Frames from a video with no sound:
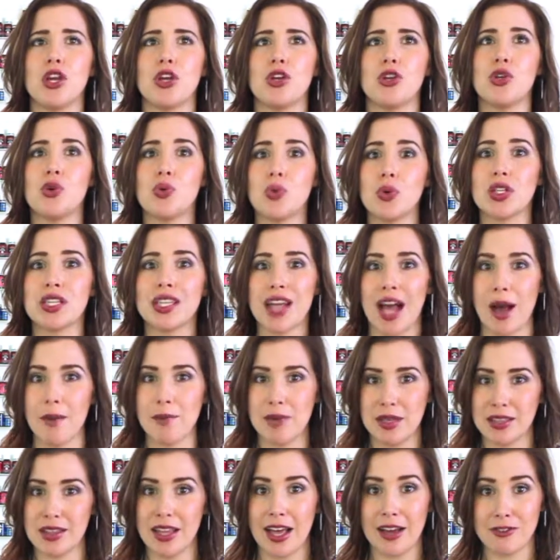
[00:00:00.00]
You will not
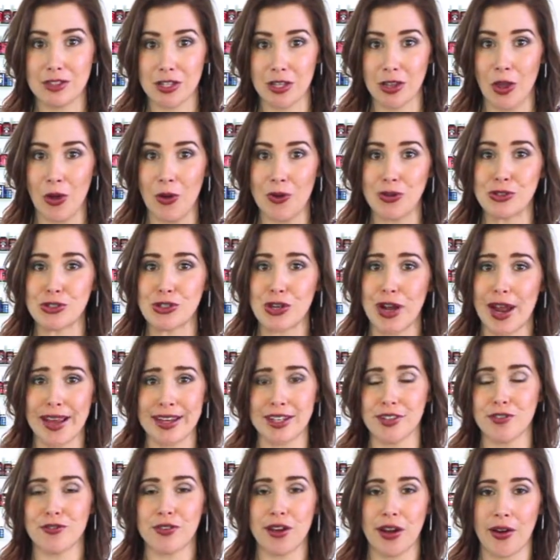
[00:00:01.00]
be left alone
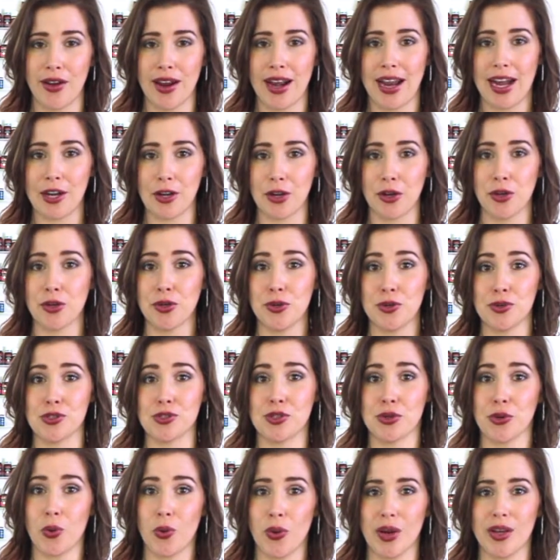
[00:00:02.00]
trying to figure out how to
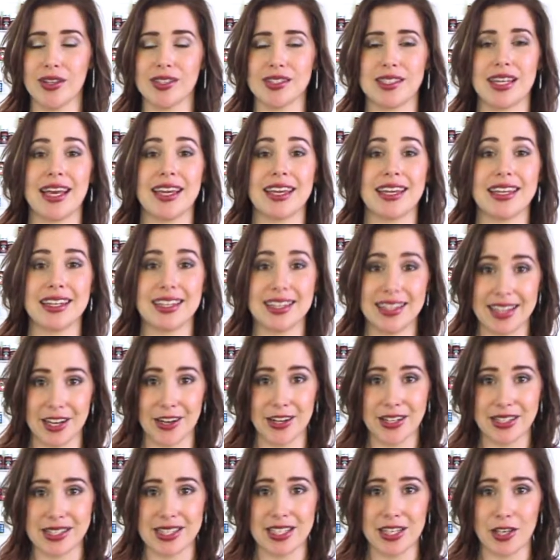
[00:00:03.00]
use your oils, I can
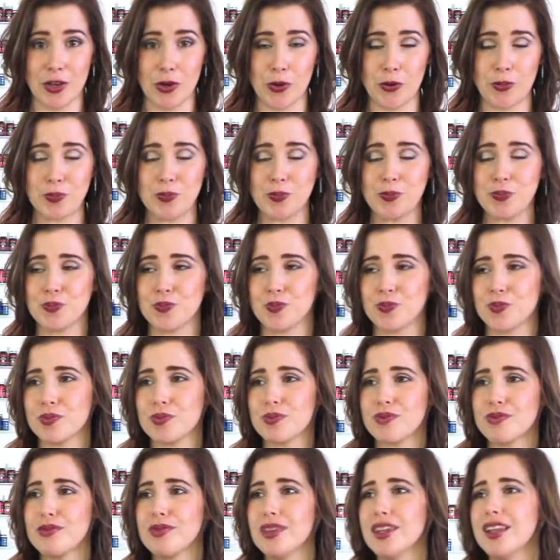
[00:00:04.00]
guarantee you.
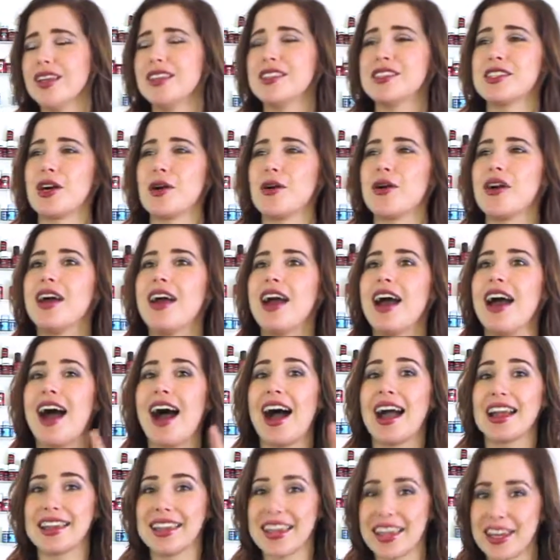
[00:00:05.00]
So
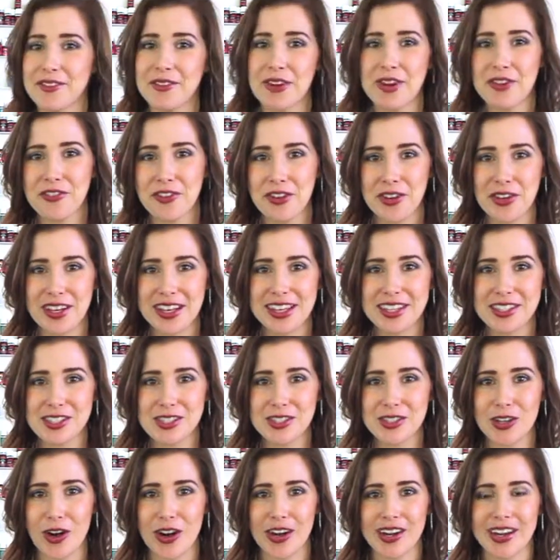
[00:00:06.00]
I can't wait for you to get
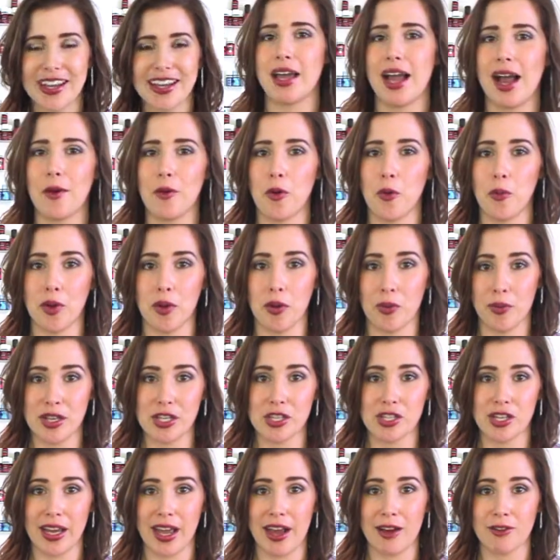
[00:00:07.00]
started. I will be
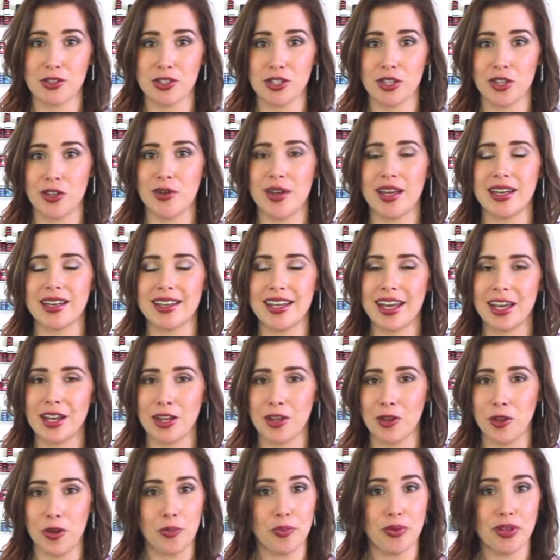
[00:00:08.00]
reaching out to you and
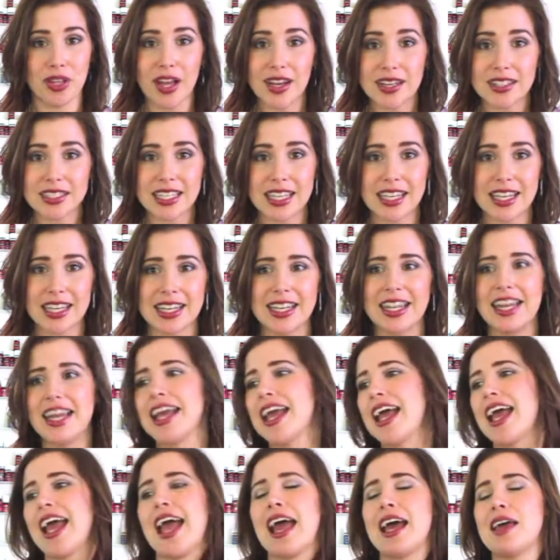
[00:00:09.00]
getting you plugged in
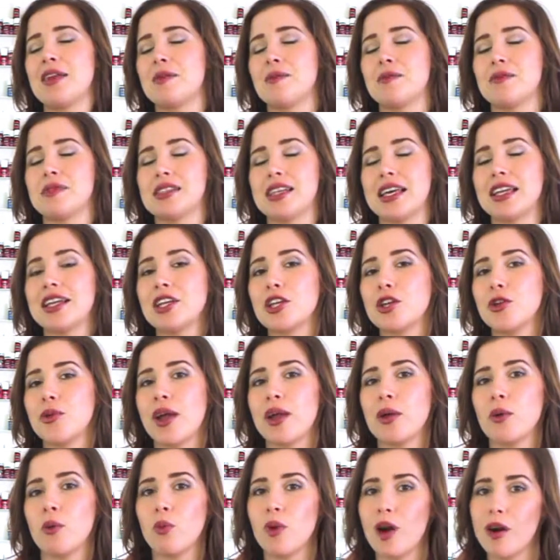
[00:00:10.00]
and sending you
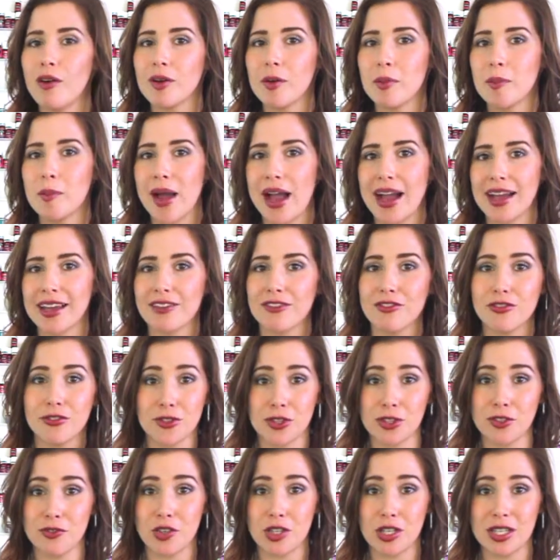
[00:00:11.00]
a welcome packet
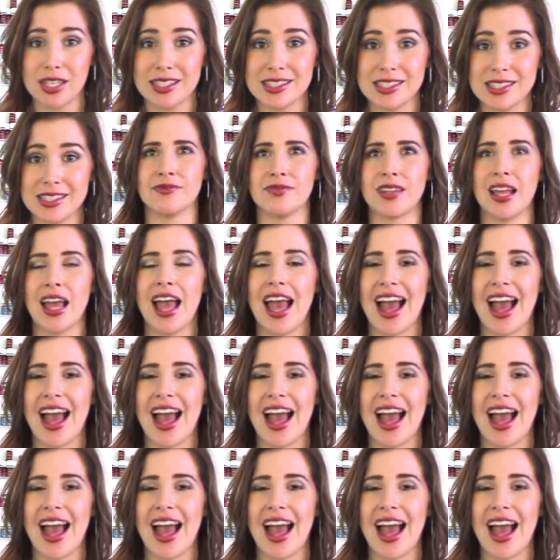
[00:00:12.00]
full of goodies.